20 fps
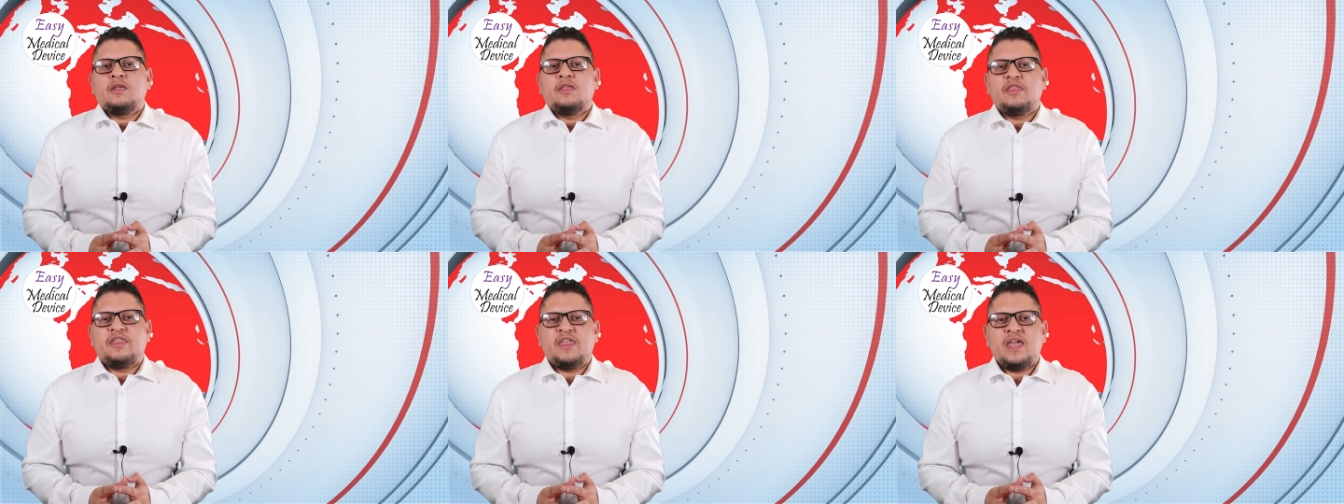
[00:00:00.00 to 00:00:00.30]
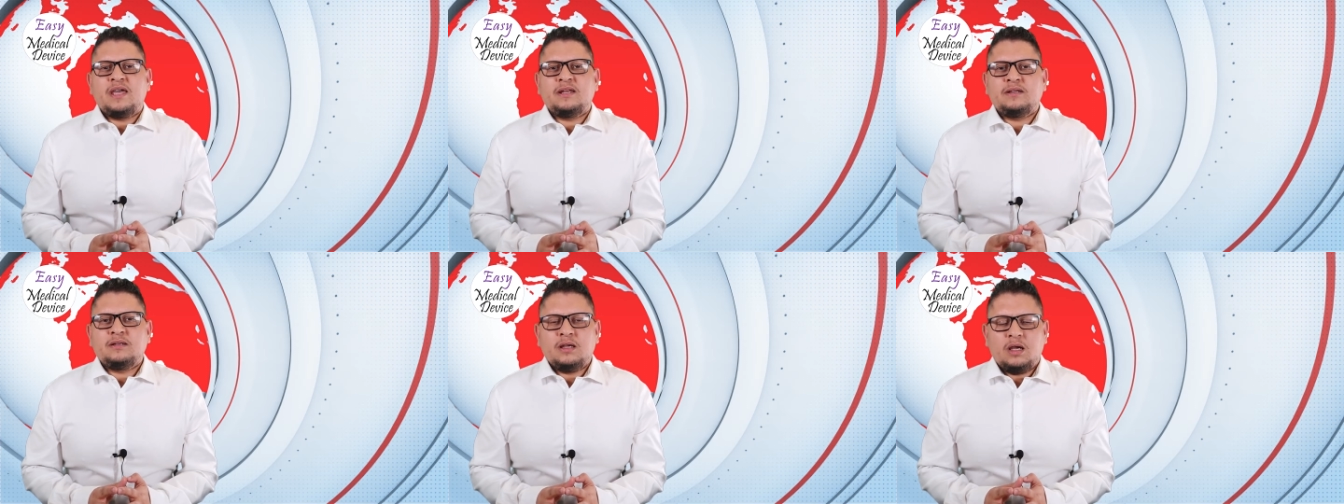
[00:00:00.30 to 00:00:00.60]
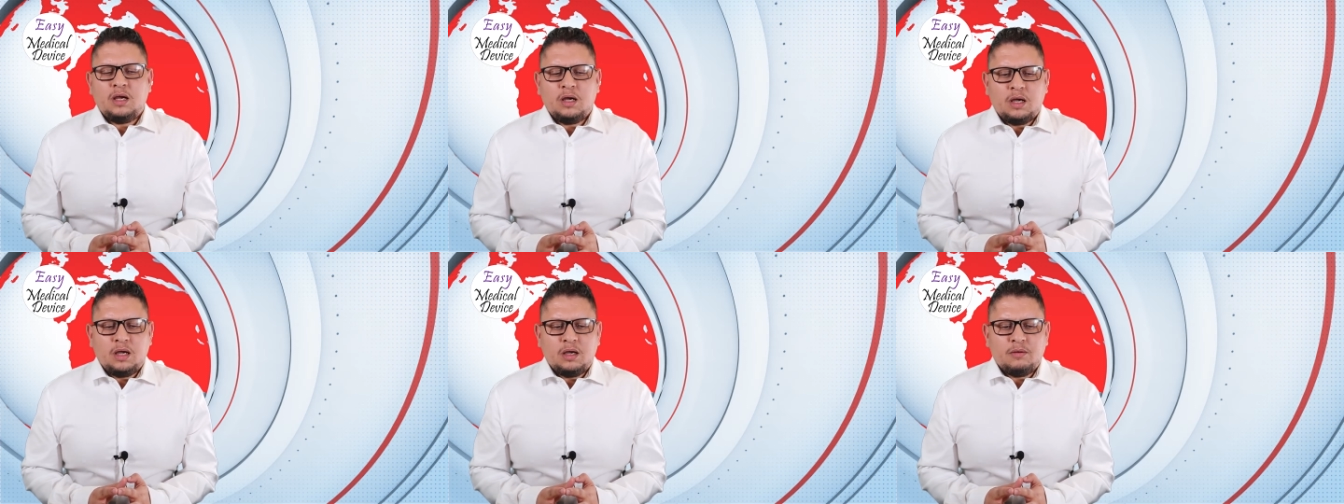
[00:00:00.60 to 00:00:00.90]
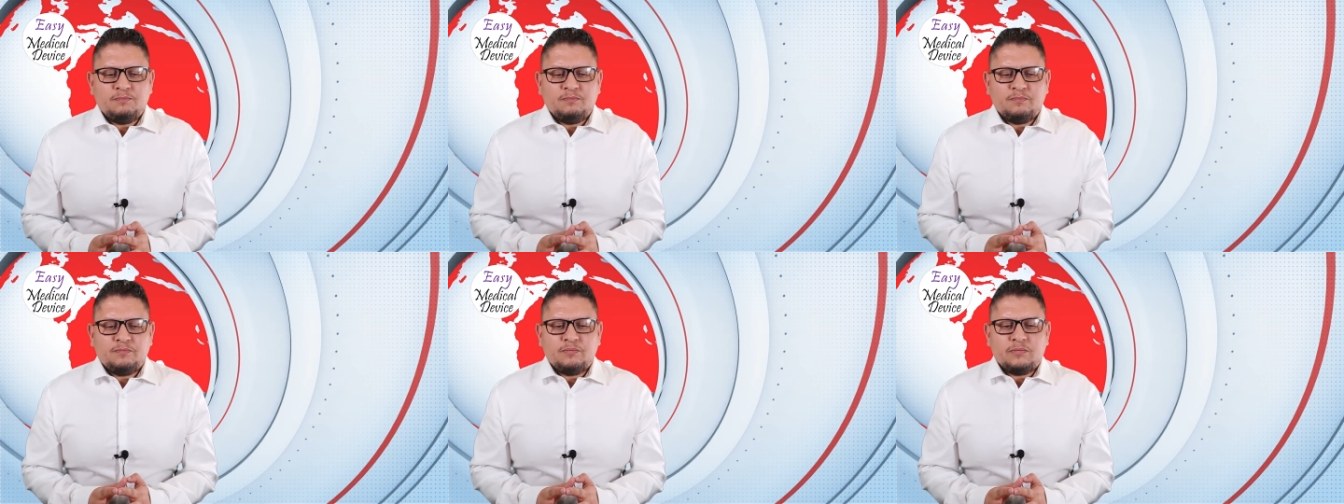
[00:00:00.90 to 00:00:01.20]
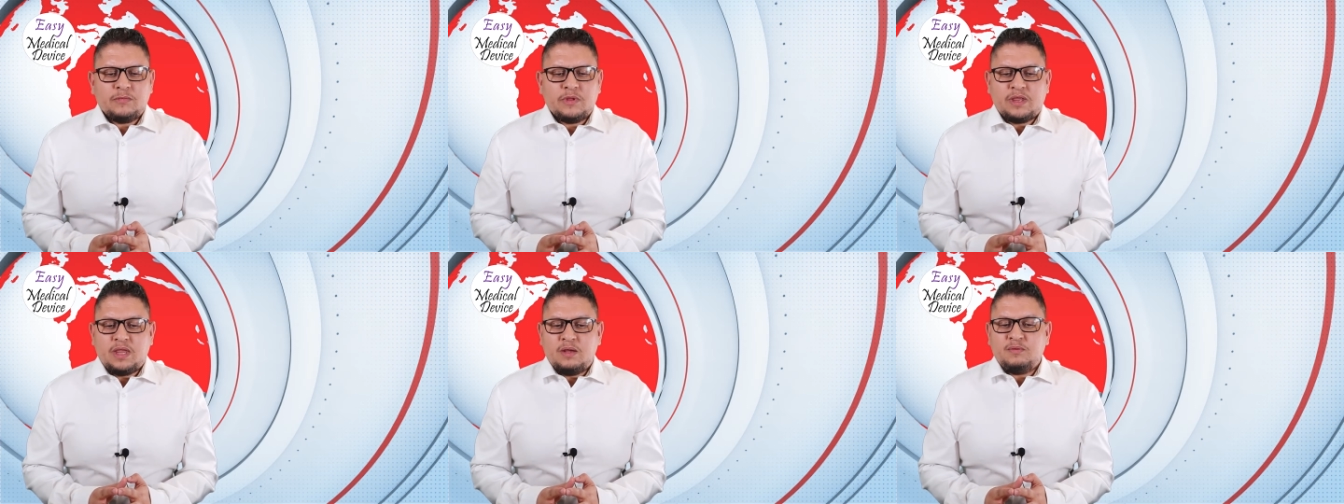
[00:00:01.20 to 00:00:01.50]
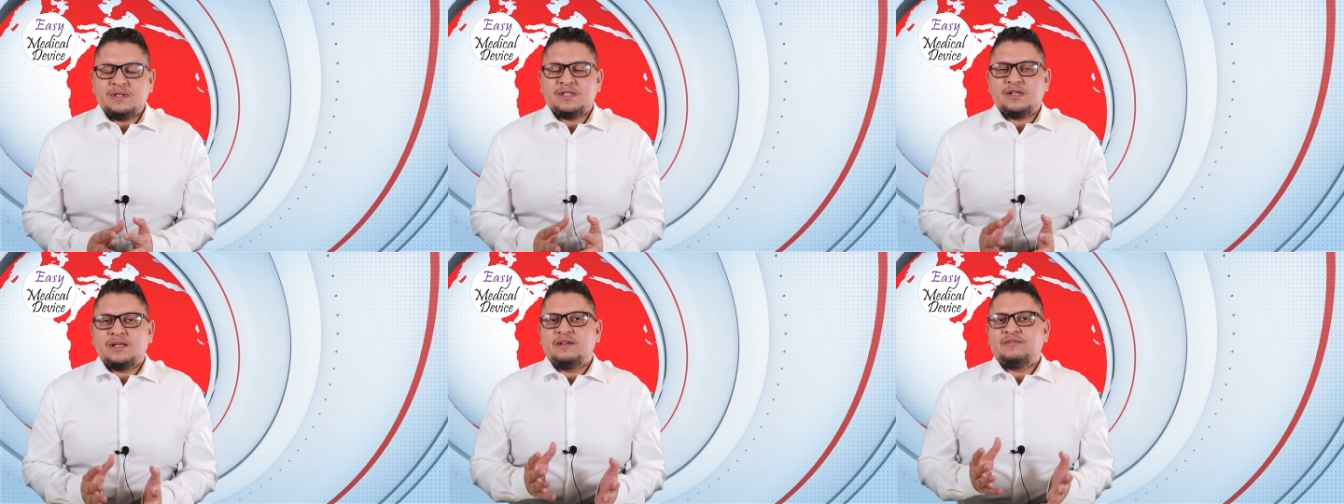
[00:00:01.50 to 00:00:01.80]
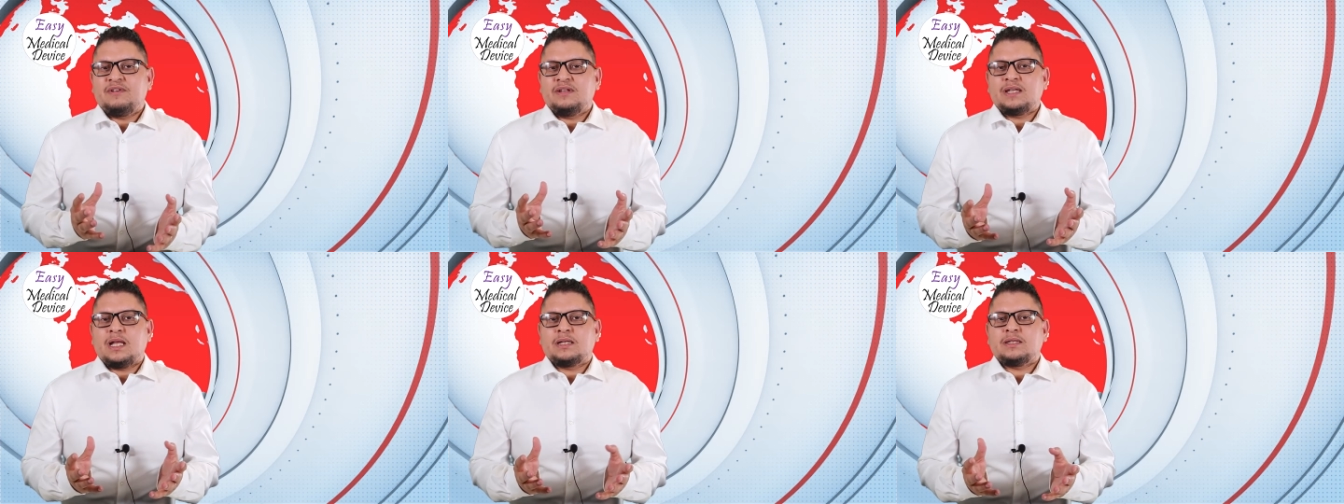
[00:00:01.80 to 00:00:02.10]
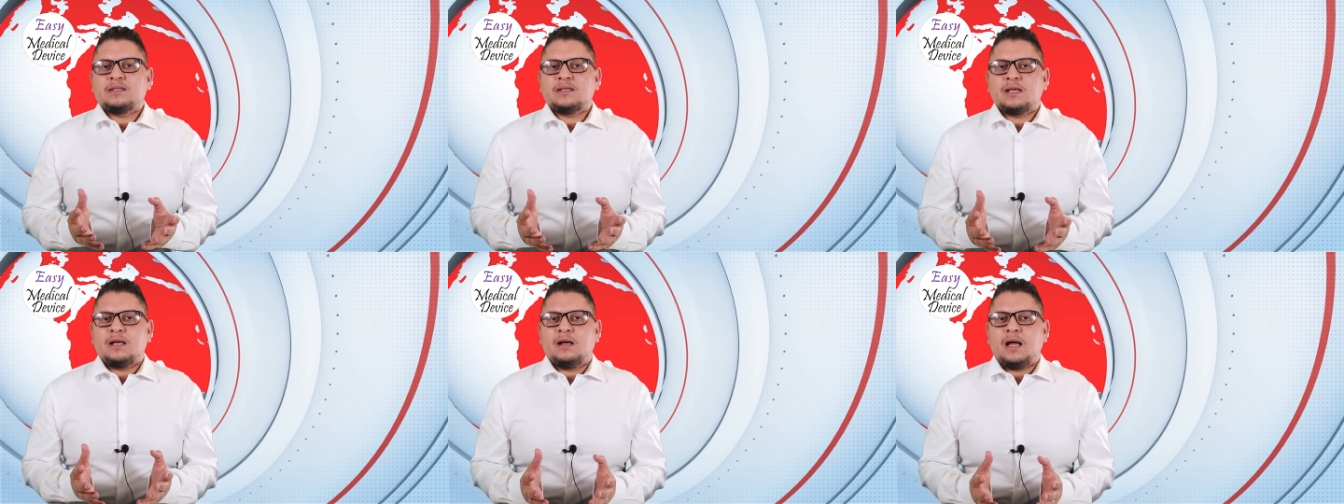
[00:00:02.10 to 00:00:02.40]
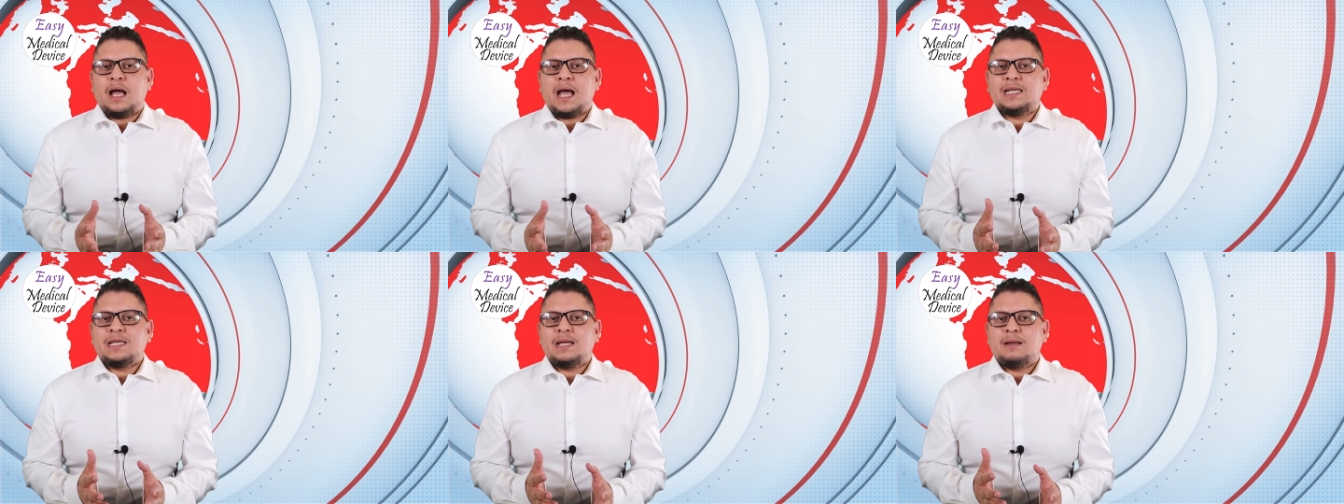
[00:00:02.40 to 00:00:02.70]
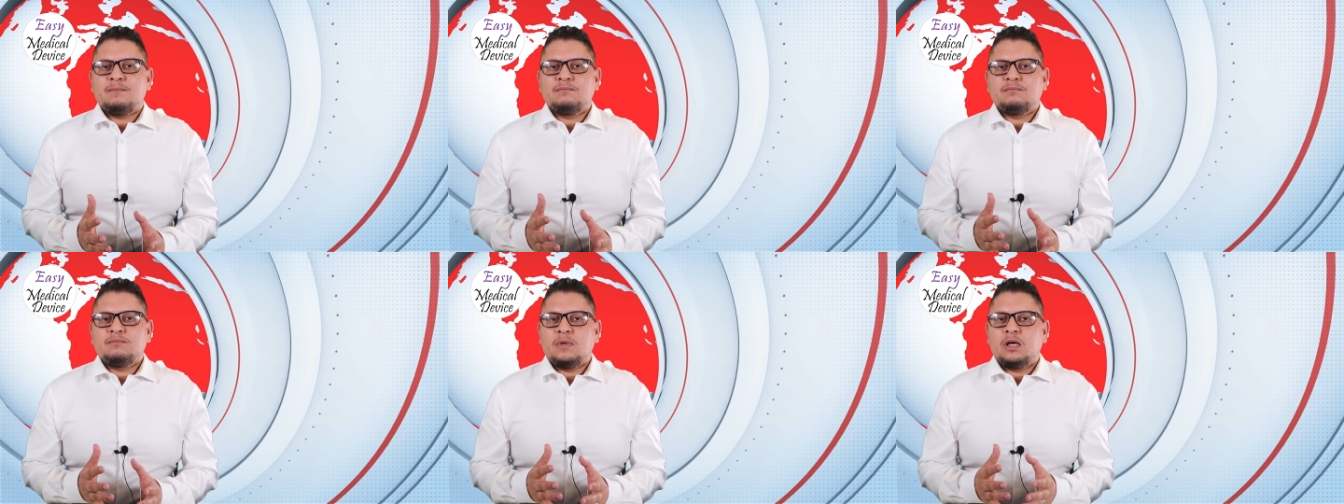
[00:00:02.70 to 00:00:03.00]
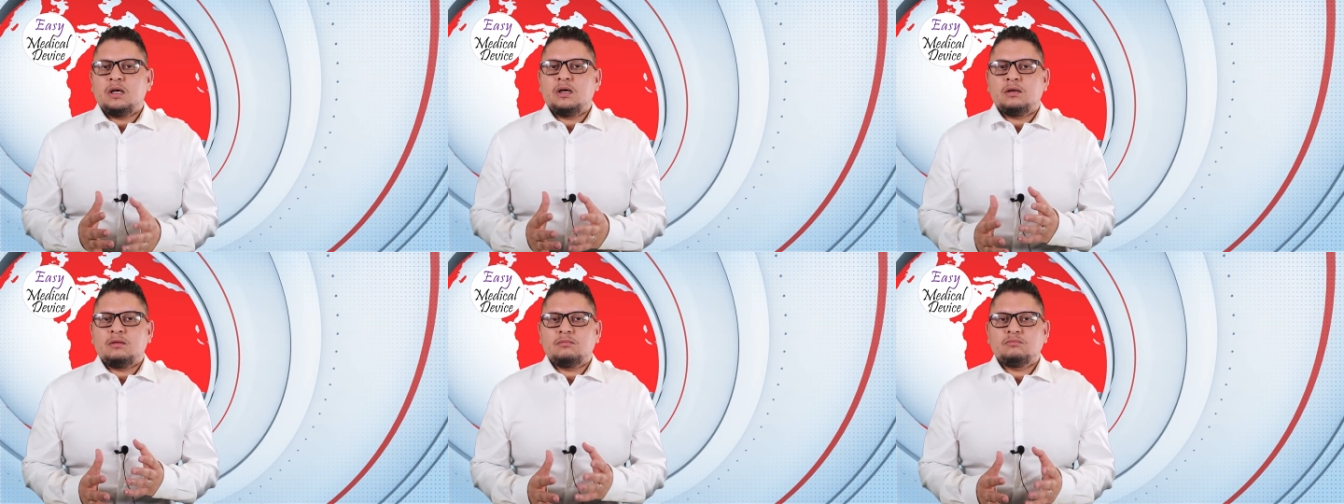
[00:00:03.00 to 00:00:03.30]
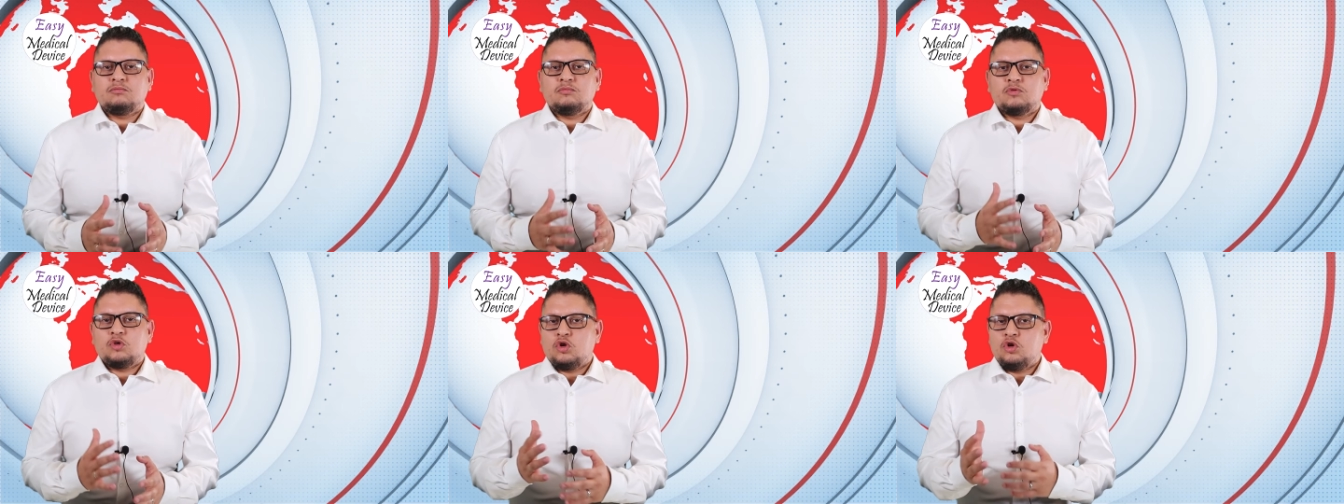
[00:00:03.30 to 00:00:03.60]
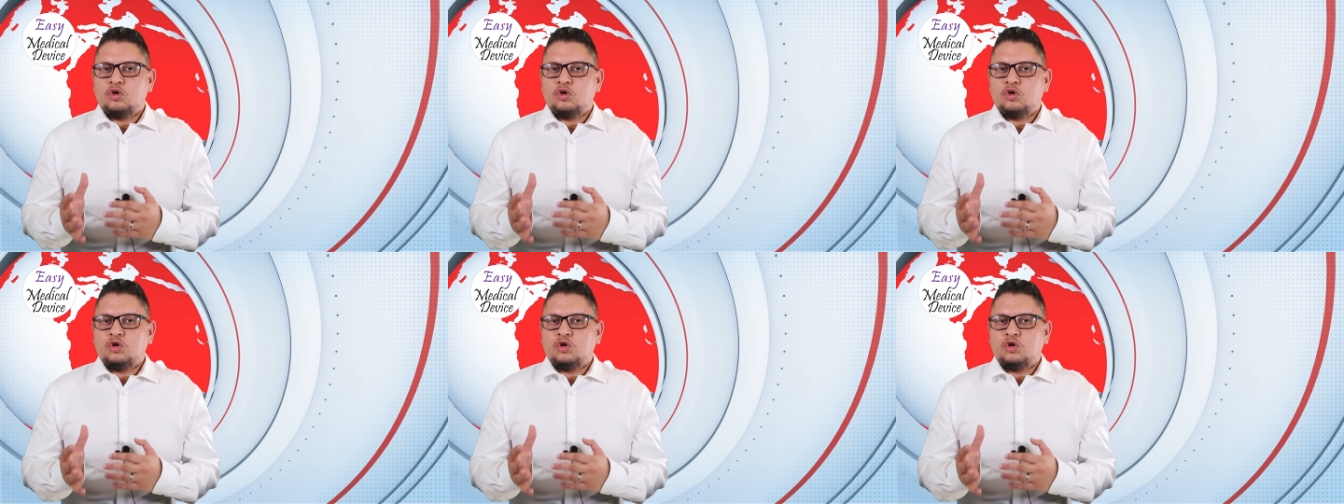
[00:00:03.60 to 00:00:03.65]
Then um, there is an event that uh, I am um,